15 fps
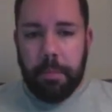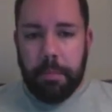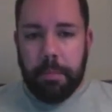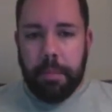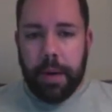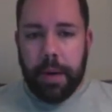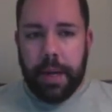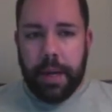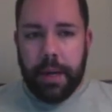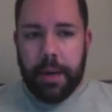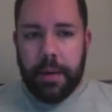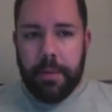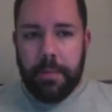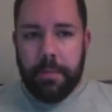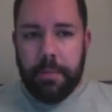But
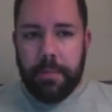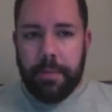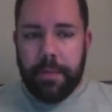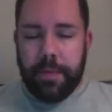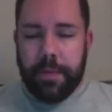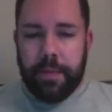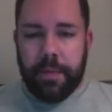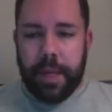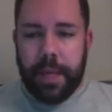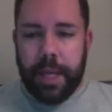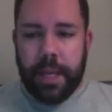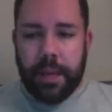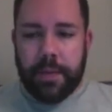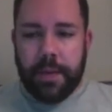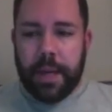
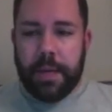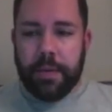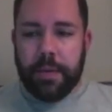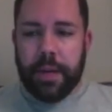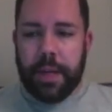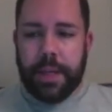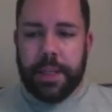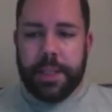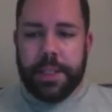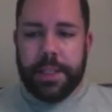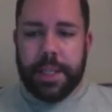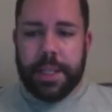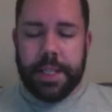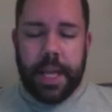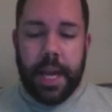in the fine print, it
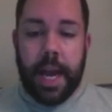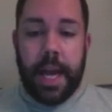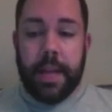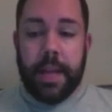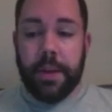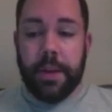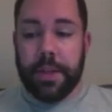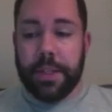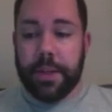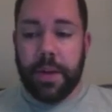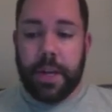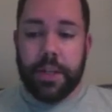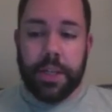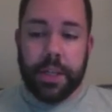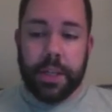says that at their
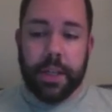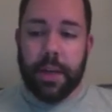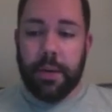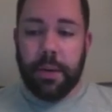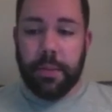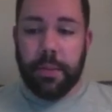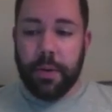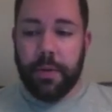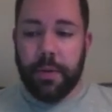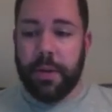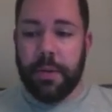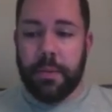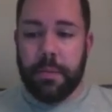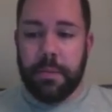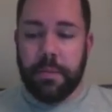discretion, they'll approve it,